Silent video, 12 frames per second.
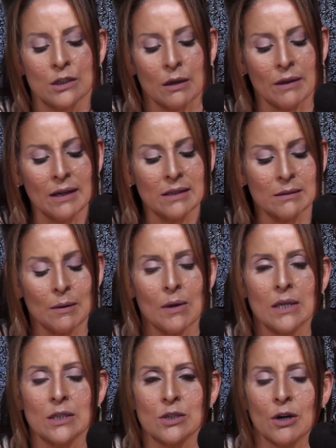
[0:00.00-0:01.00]
so i think it's, you
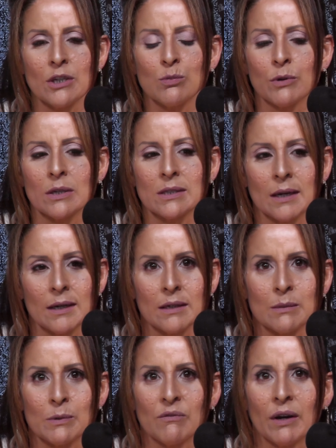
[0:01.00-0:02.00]
know, it starts with
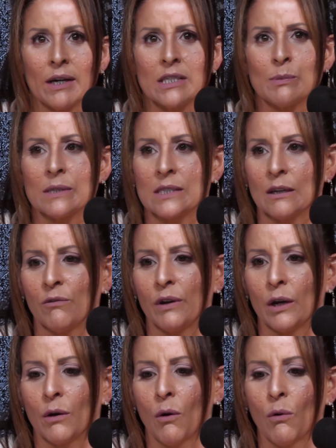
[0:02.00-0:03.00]
setting sp- very
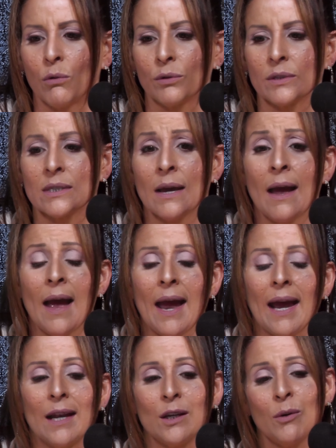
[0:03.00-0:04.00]
specific goals
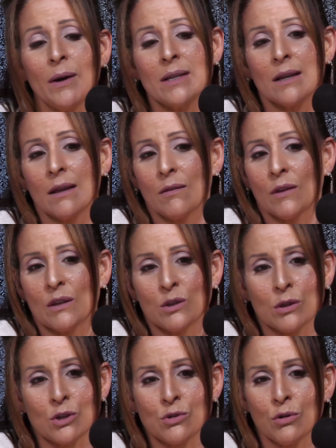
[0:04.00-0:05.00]
and you know what the,
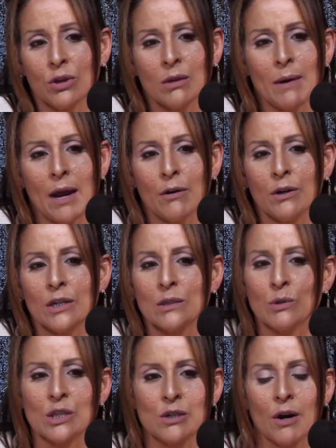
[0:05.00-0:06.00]
the truth of the matter
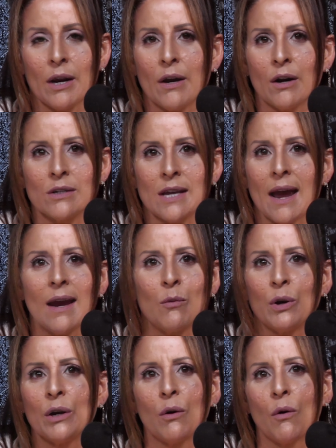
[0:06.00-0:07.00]
is we start out our day
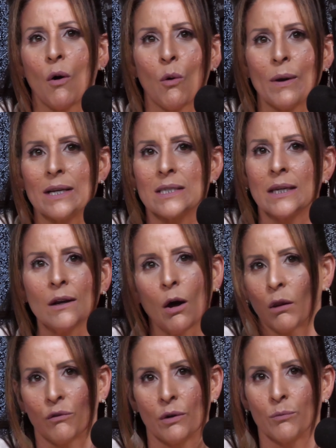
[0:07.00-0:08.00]
and we don't always hit
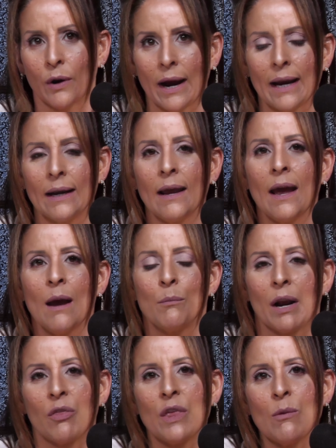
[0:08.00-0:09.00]
all of them right
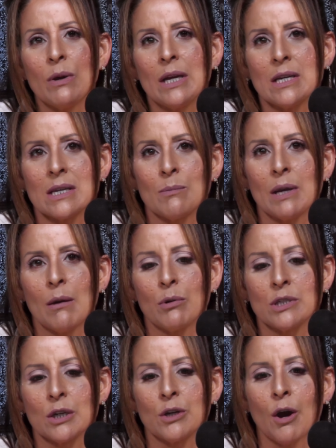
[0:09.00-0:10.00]
but i think we need to be
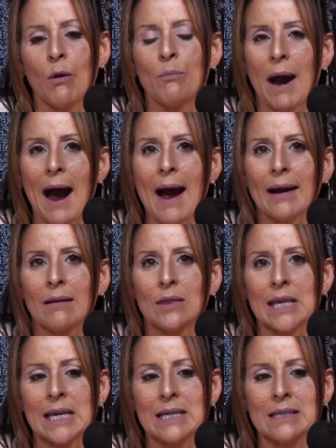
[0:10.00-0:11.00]
able to go back
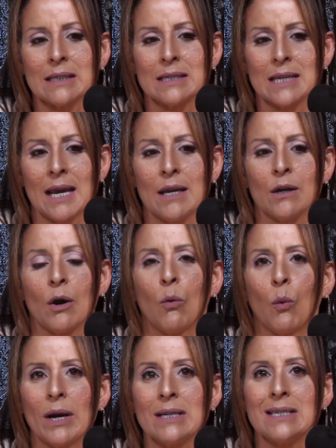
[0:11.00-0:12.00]
at the end of the day and go
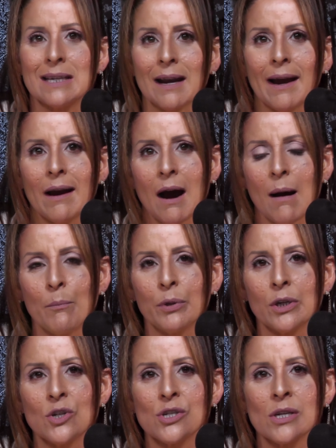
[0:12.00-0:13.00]
what did i
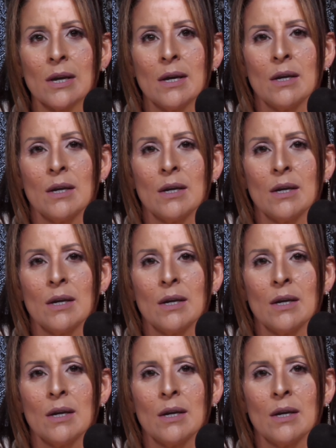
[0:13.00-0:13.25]
accomplish